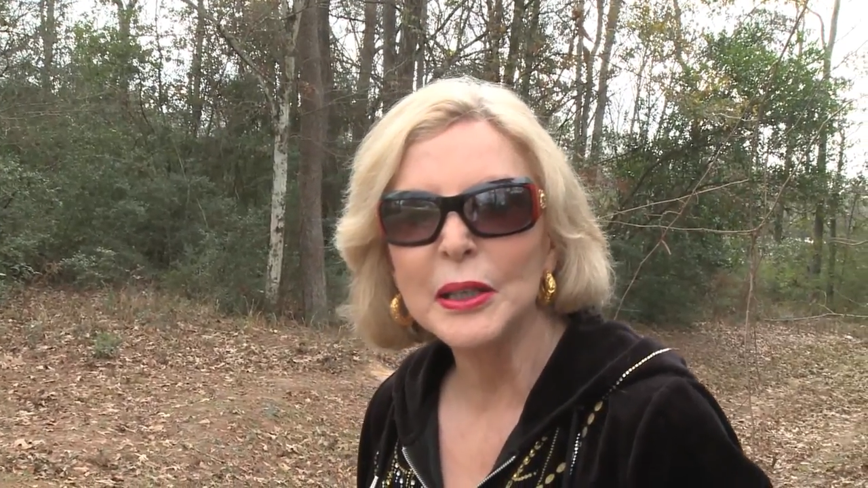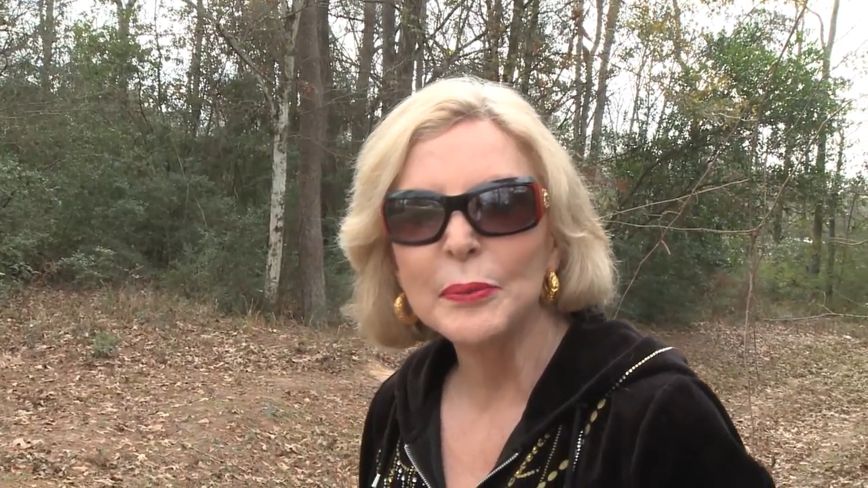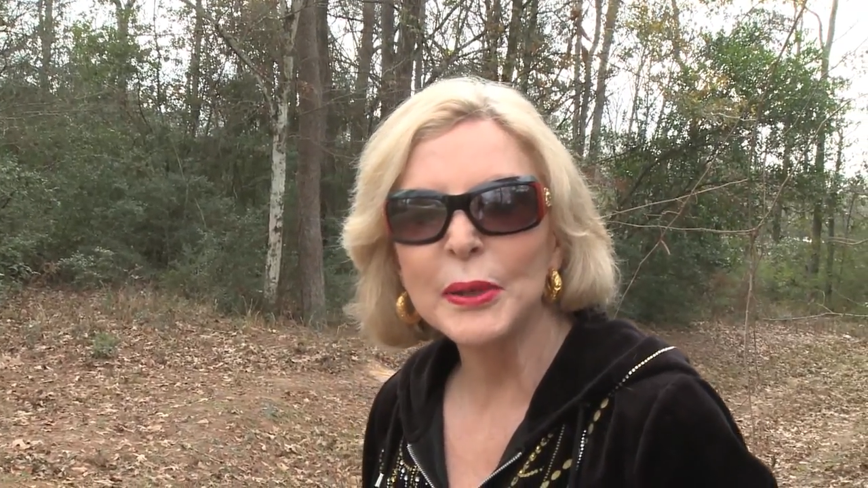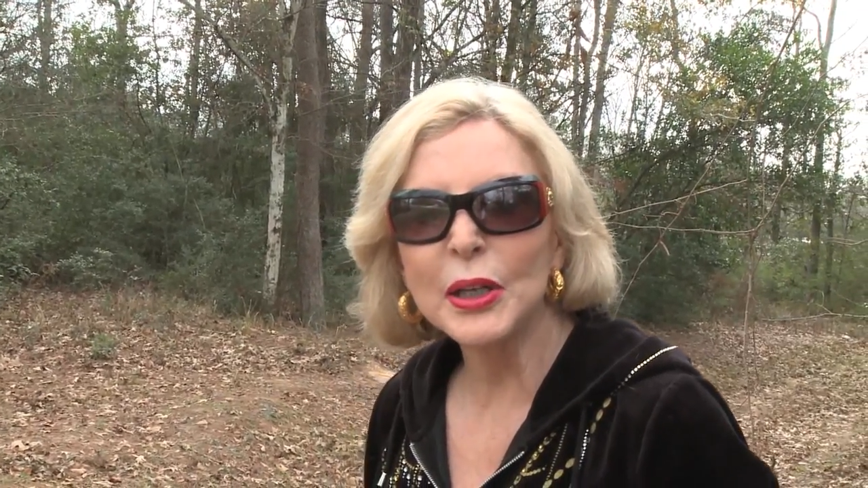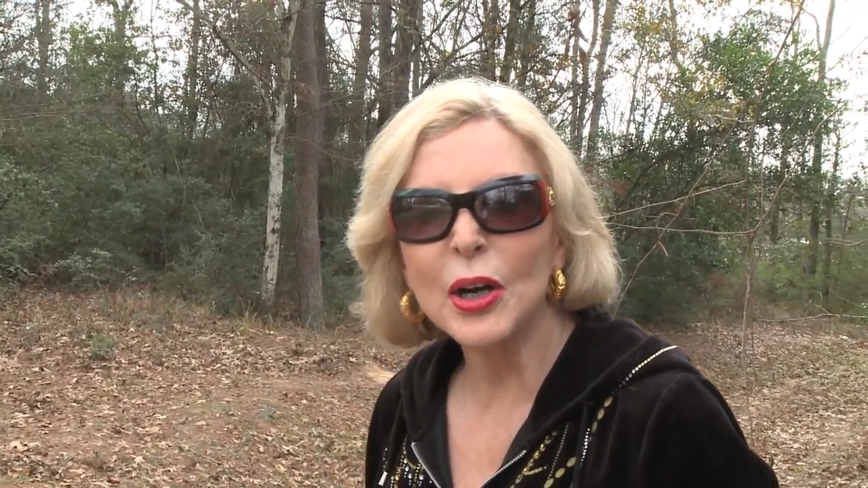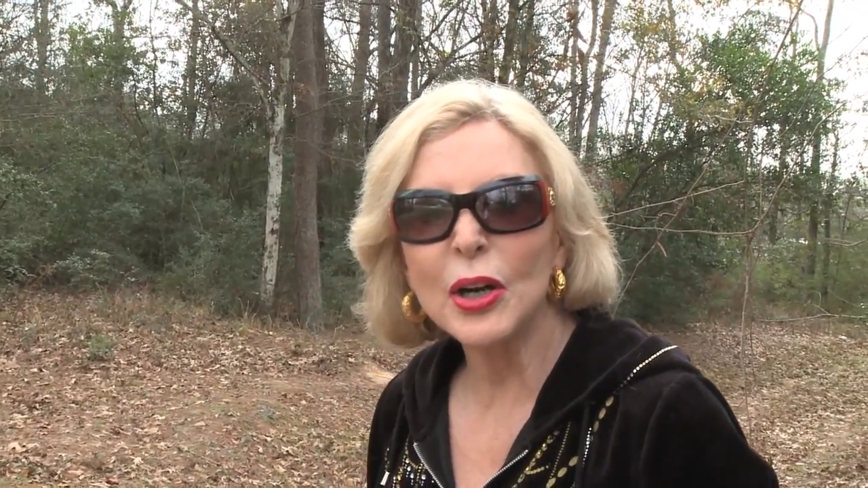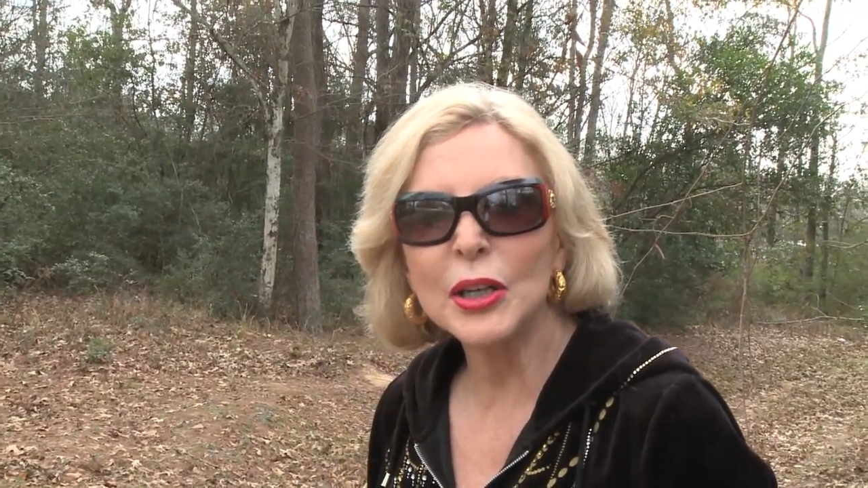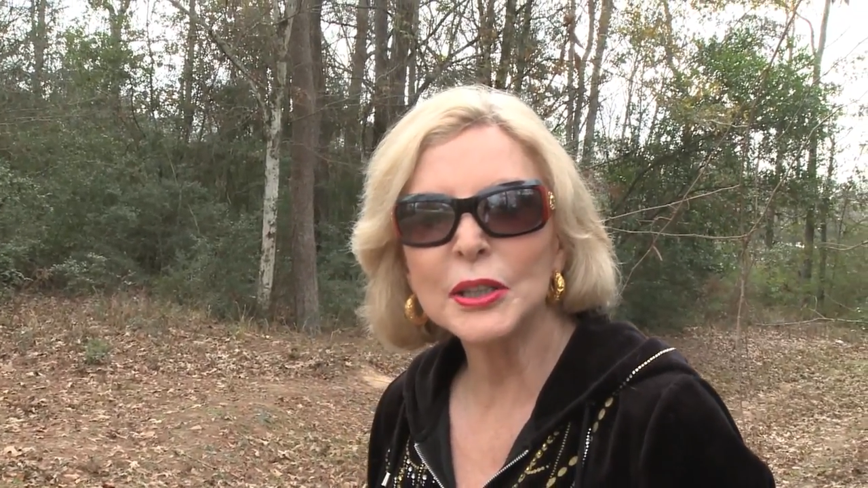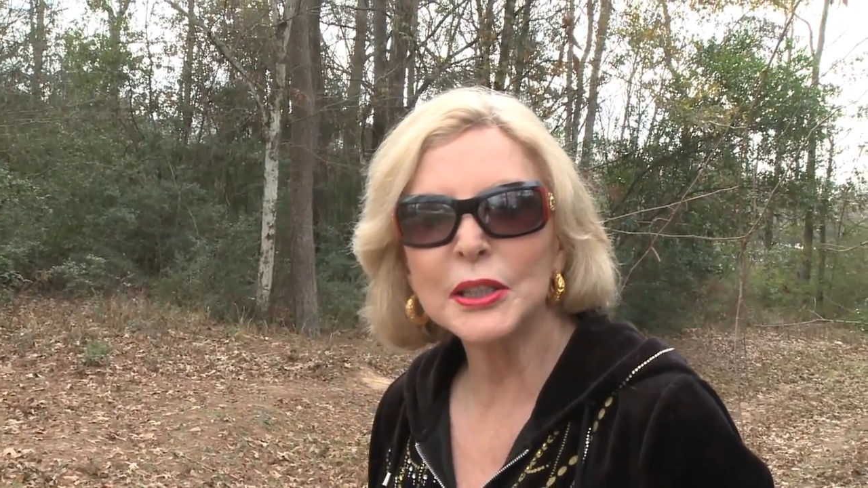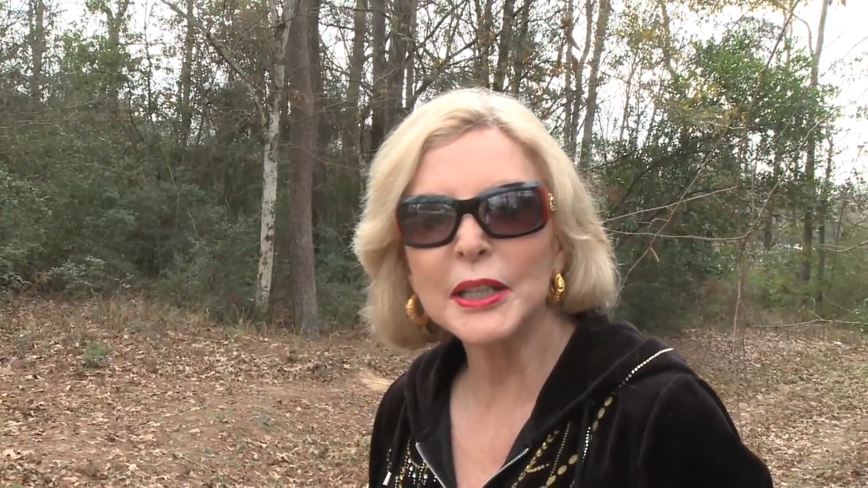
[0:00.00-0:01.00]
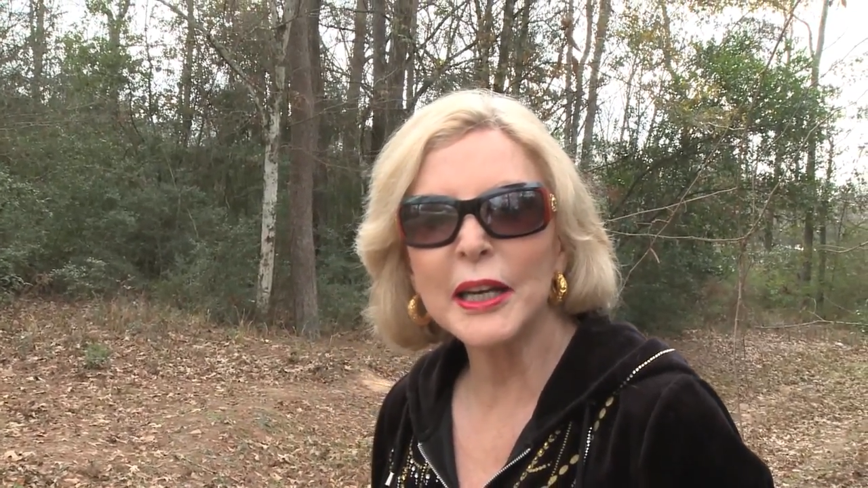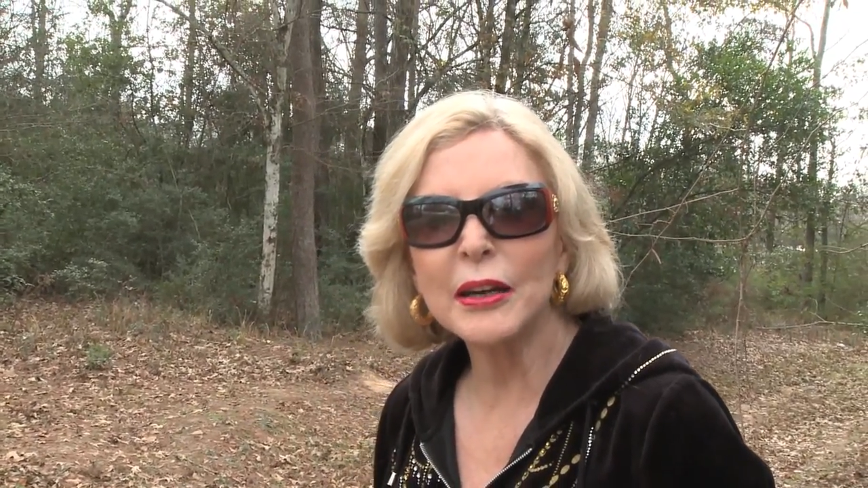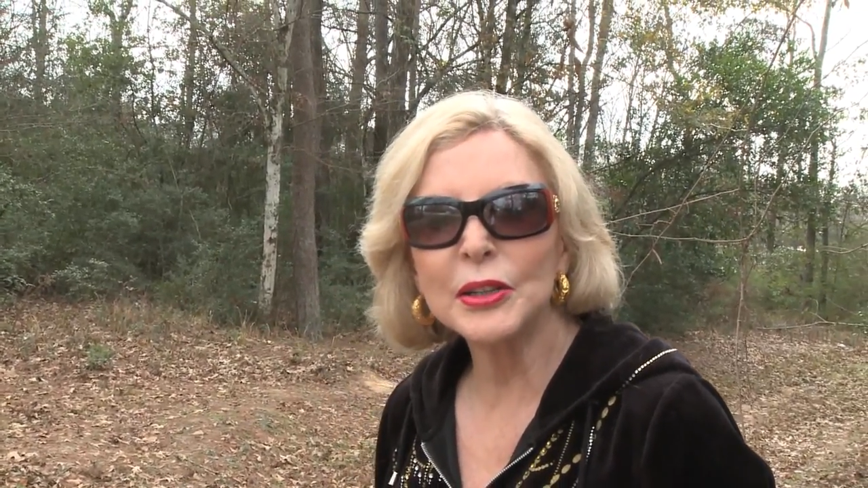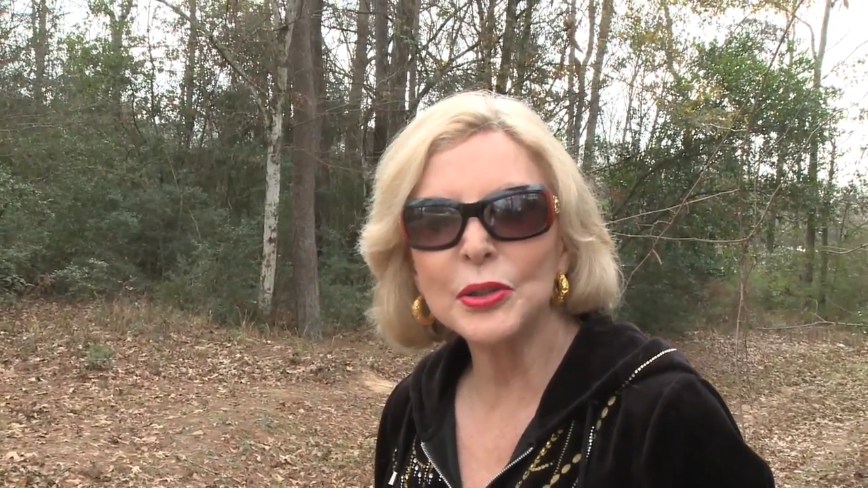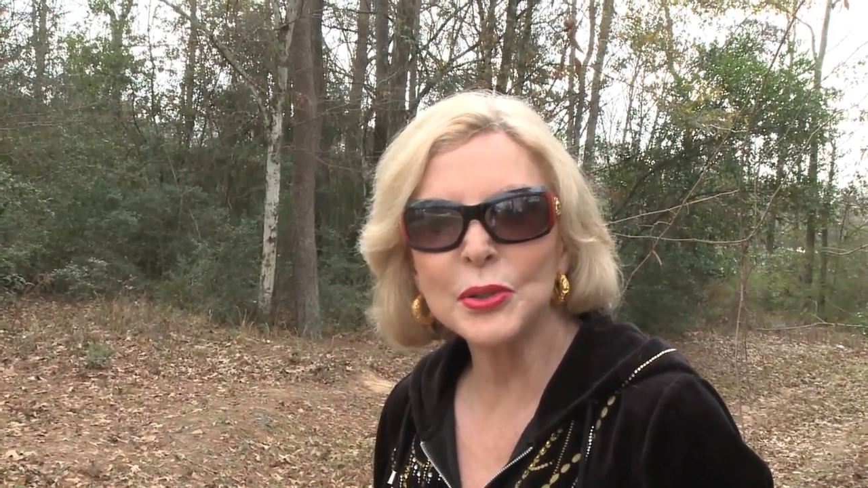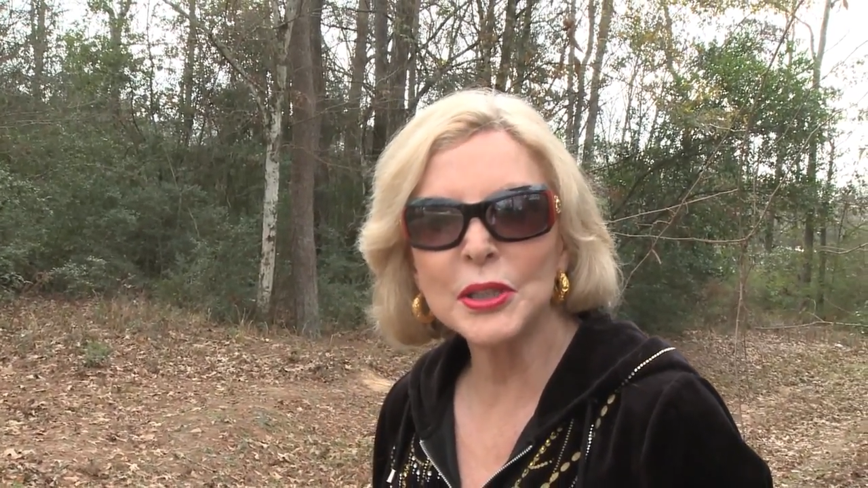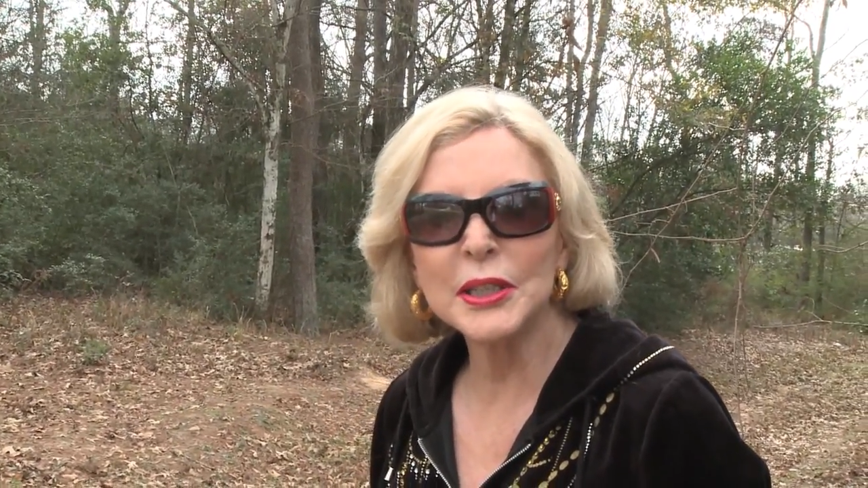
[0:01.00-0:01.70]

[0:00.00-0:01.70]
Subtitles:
because they are used